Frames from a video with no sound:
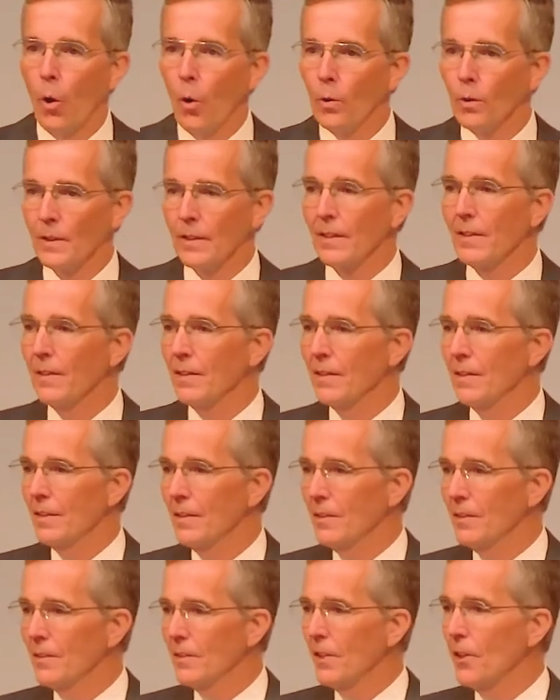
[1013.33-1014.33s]
holy
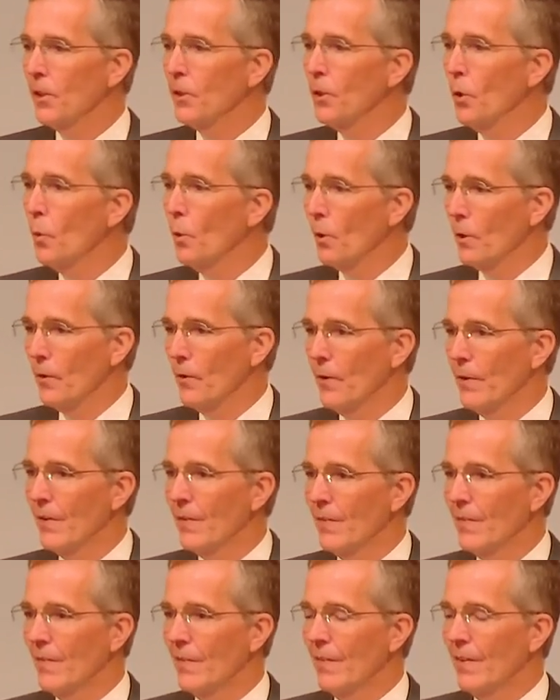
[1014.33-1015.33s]
to the Lord,
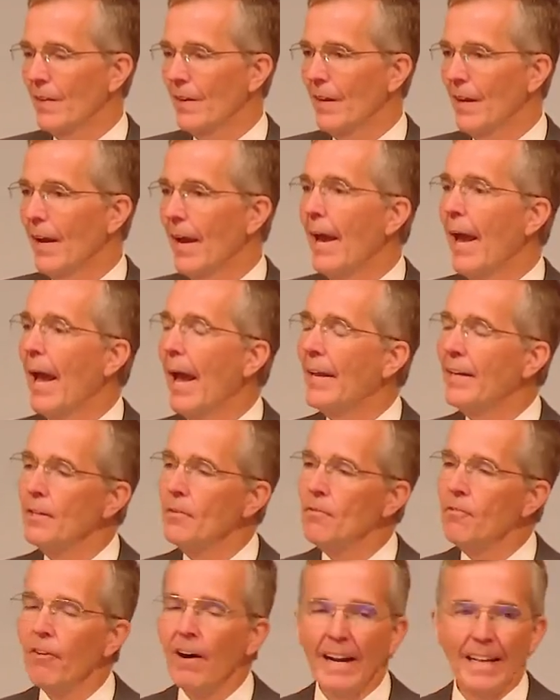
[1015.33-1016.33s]
and
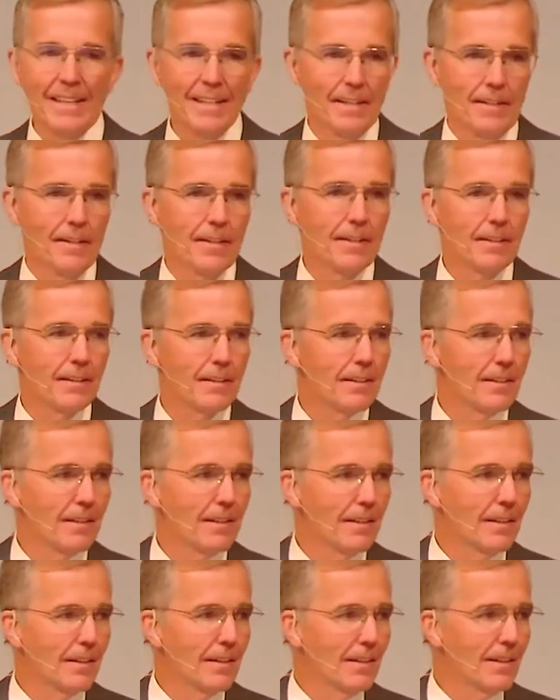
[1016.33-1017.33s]
invited
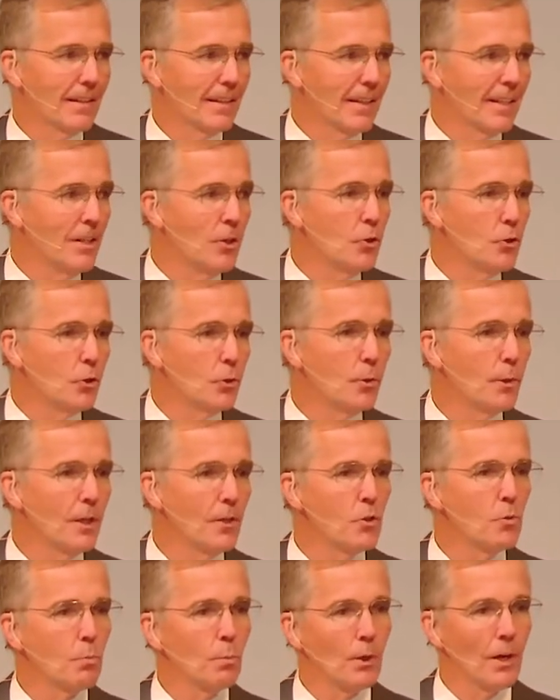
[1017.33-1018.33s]
into
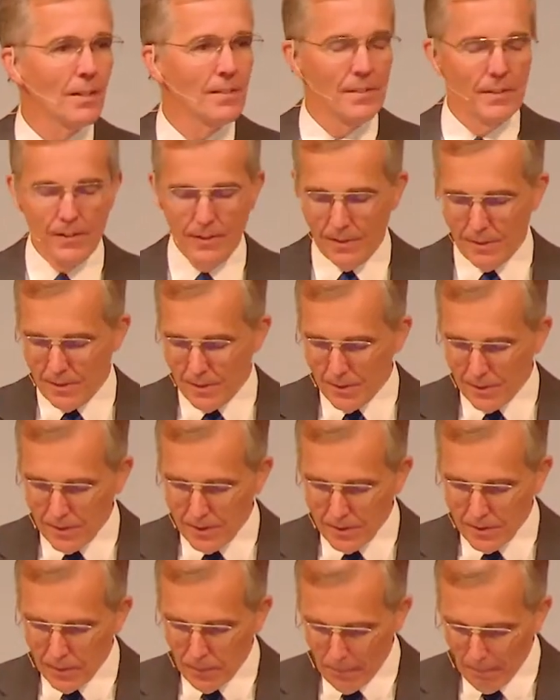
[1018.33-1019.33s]
his
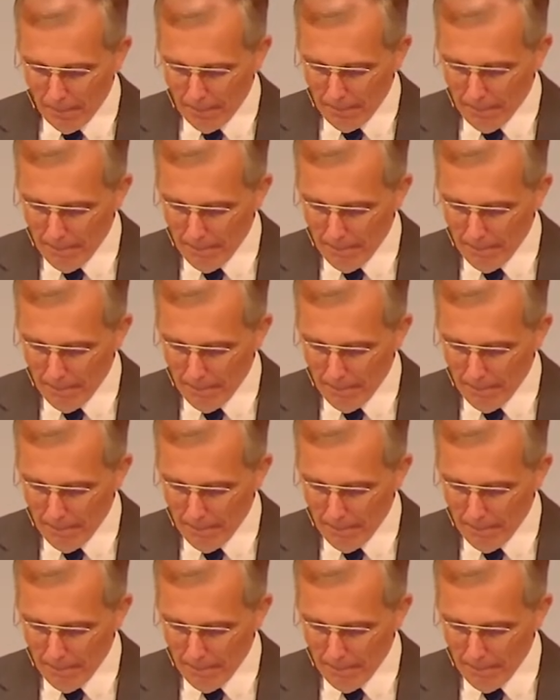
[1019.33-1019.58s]
presence.